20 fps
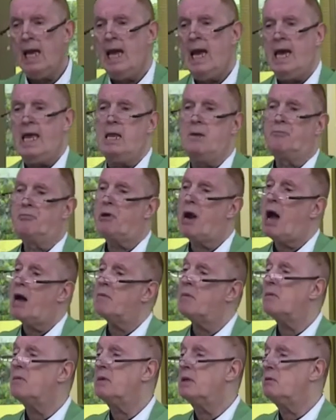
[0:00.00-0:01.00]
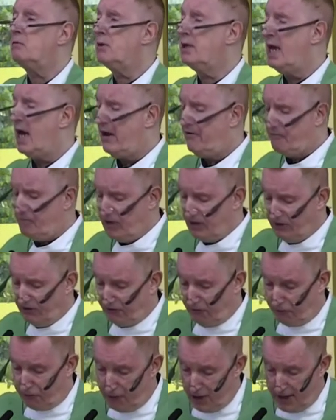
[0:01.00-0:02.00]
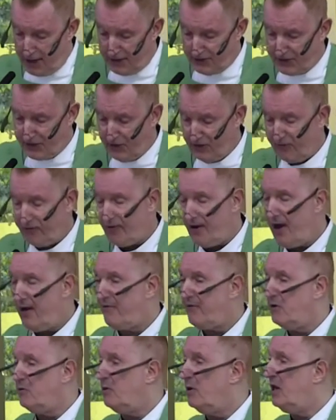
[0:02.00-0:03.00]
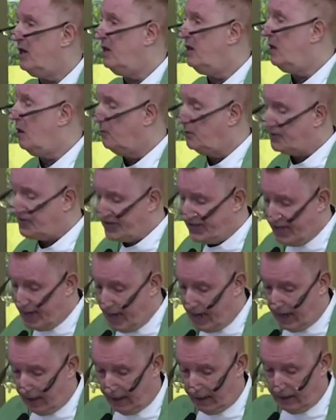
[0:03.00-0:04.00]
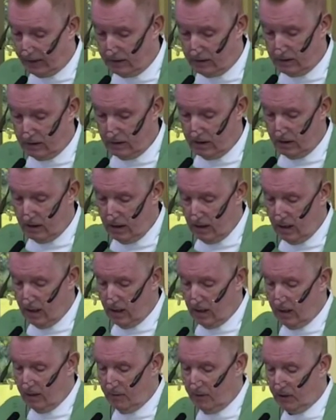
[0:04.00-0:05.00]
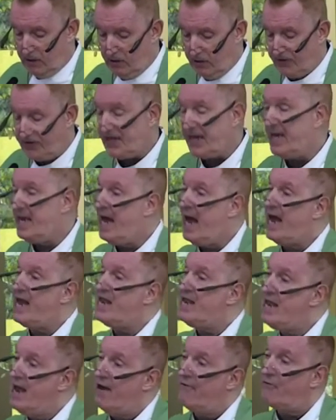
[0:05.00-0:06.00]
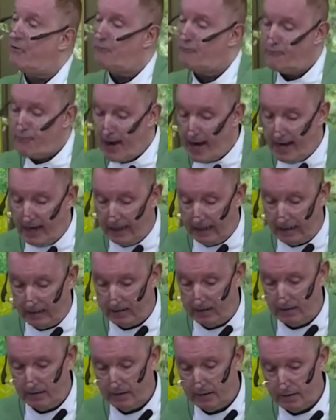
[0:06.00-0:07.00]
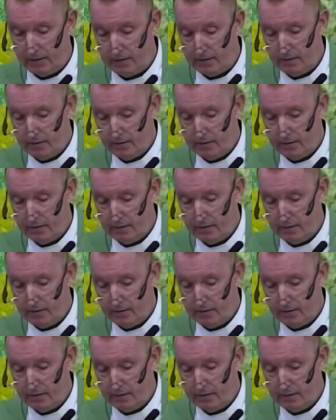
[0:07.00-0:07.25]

And it probably would have been crazier for everyone in Noah's day, because it had never rained.